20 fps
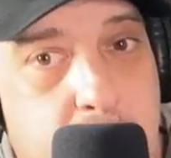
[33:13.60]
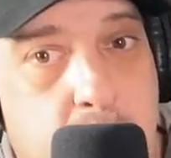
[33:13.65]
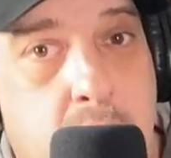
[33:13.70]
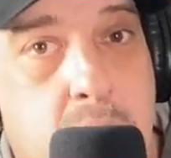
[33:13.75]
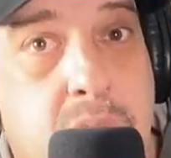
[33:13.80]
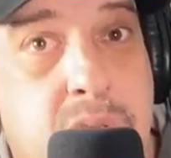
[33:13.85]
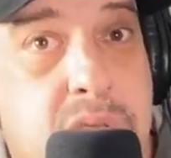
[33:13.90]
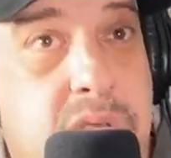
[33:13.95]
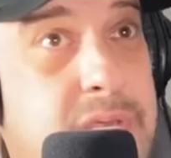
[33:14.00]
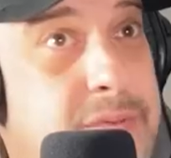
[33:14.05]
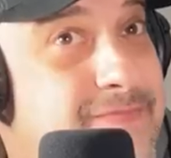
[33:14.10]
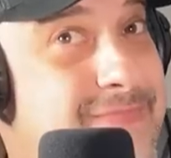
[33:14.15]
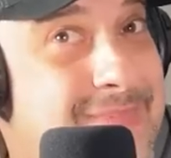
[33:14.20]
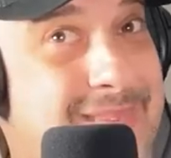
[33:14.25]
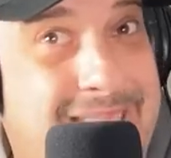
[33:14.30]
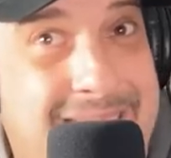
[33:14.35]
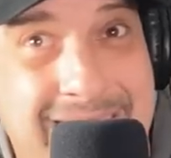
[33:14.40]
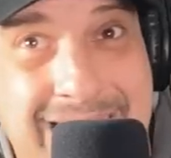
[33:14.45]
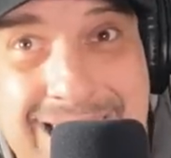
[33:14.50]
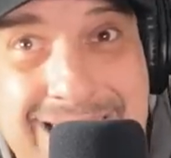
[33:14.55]
bullets.
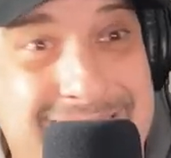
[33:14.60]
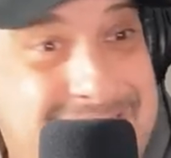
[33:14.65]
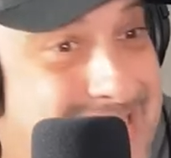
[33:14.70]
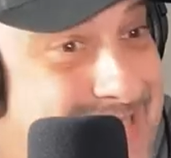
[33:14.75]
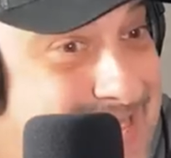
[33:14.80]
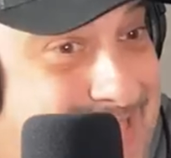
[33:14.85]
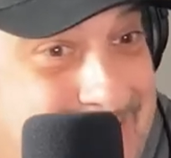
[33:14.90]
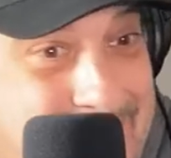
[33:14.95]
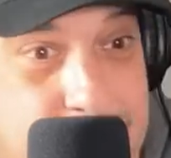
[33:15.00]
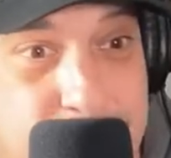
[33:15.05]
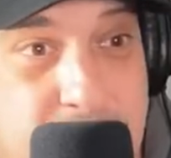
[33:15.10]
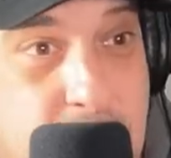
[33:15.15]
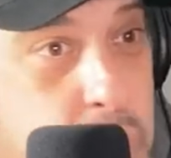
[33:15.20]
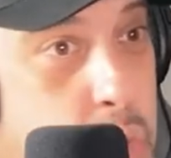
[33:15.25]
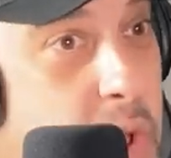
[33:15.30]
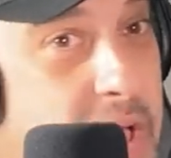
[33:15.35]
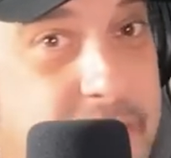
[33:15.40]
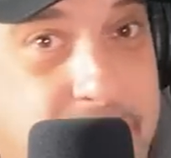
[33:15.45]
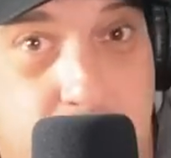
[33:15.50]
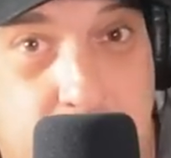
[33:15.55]
He's him and his
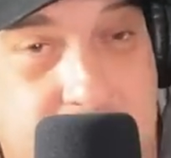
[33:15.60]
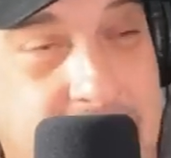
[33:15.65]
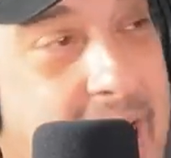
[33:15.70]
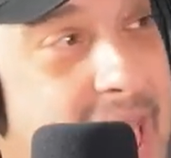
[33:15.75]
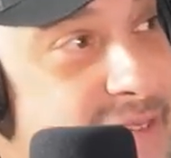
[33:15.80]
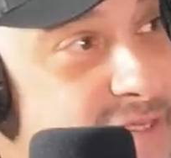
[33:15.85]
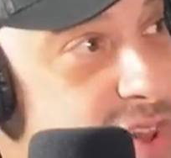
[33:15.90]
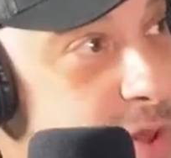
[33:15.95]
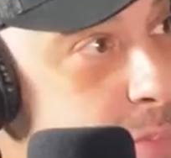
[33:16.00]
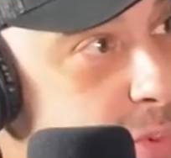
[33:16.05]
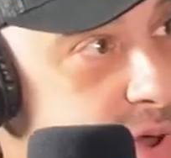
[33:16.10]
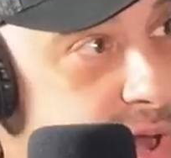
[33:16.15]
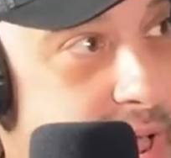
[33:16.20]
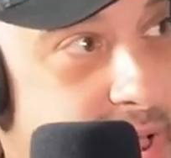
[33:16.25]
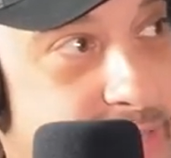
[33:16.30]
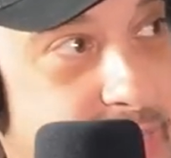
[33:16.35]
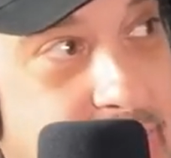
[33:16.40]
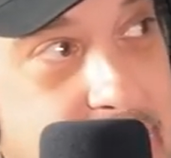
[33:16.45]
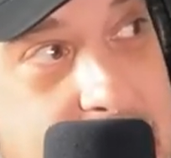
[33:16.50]
wife are diving to protect the